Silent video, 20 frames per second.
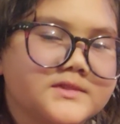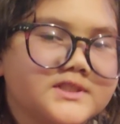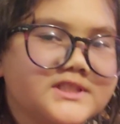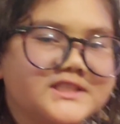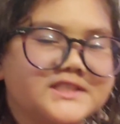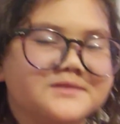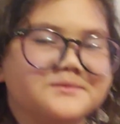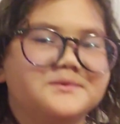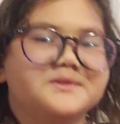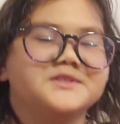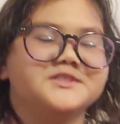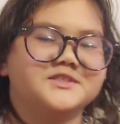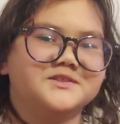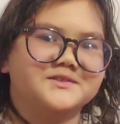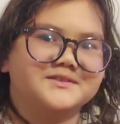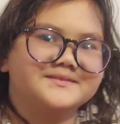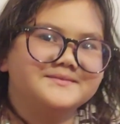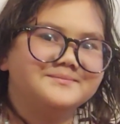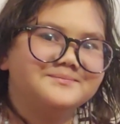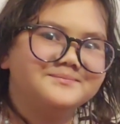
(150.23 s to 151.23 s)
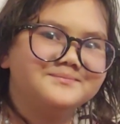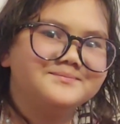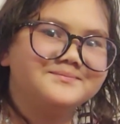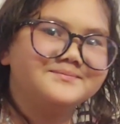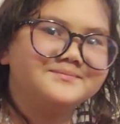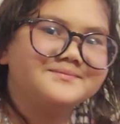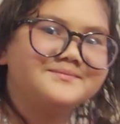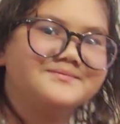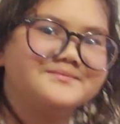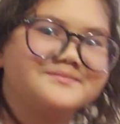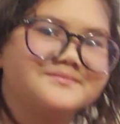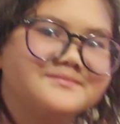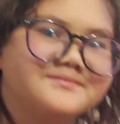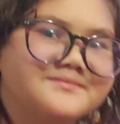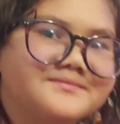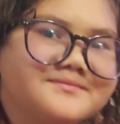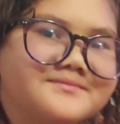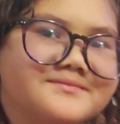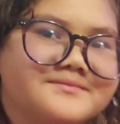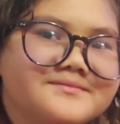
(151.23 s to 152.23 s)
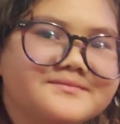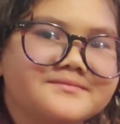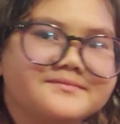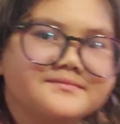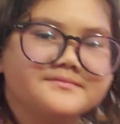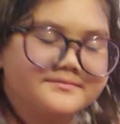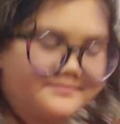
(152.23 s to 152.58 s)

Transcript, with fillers: Should we show him? Sure.